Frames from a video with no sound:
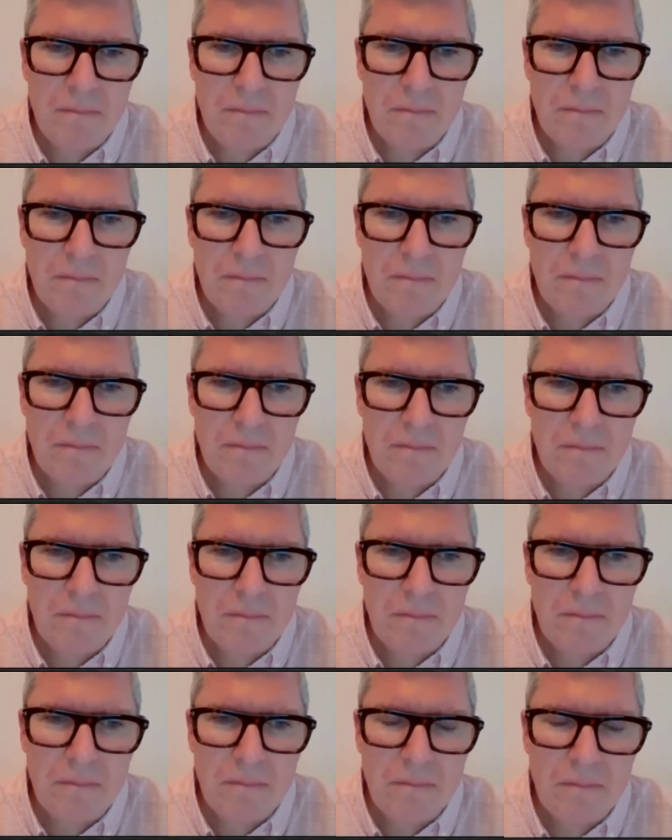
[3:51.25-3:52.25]

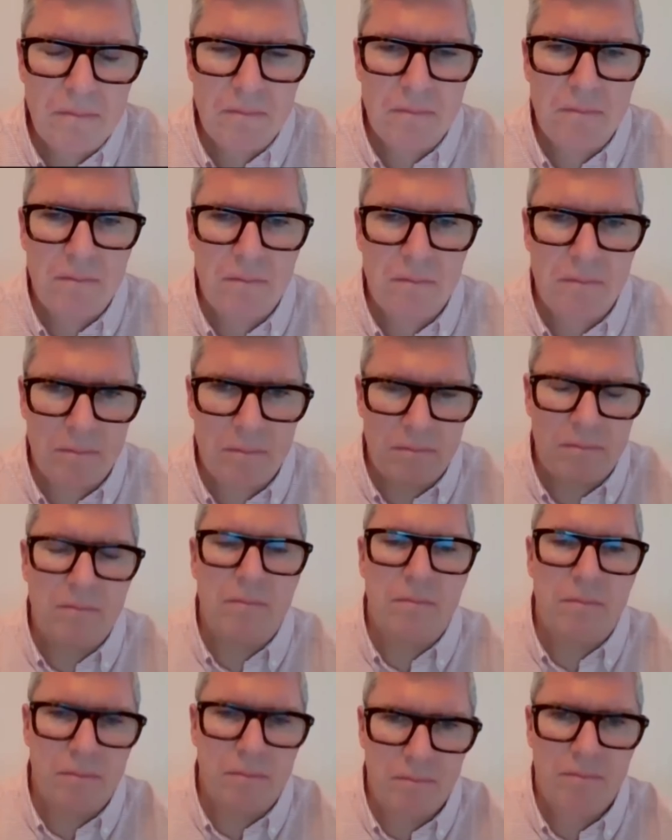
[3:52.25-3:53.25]

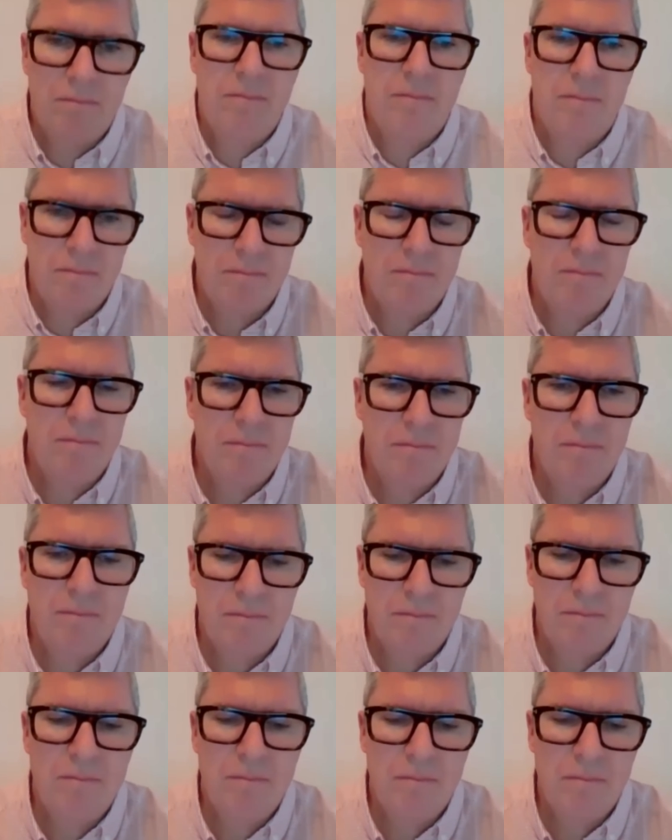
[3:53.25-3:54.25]

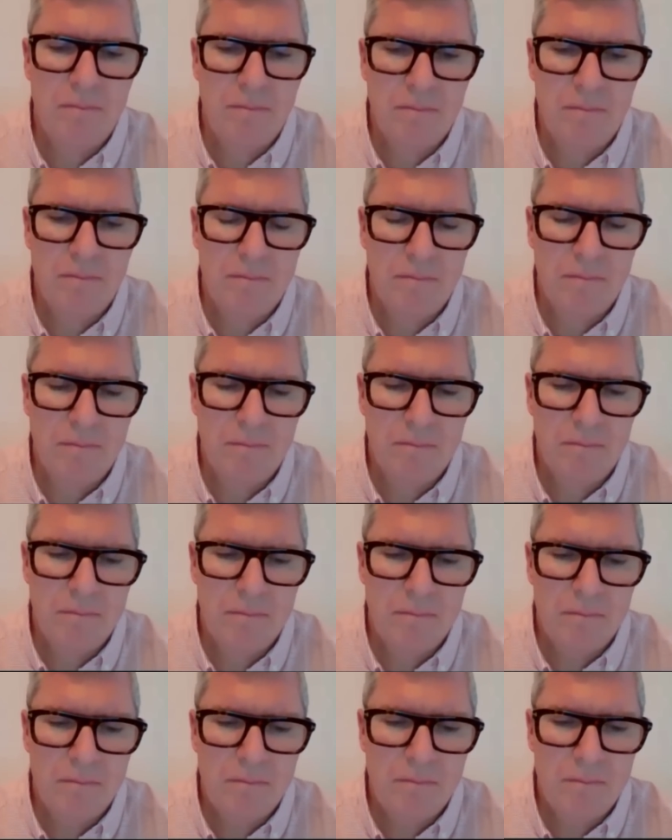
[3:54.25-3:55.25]

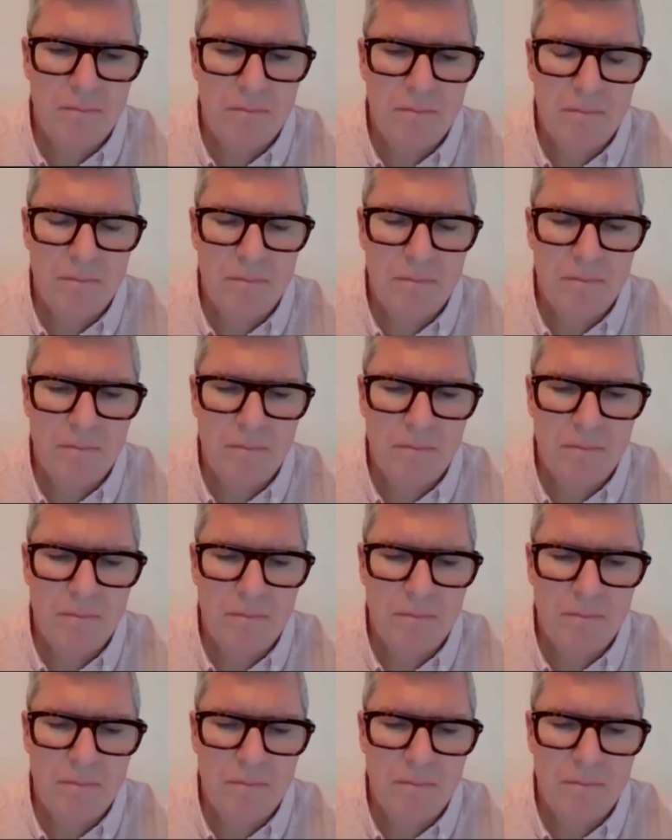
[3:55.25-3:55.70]
The person shown says nothing.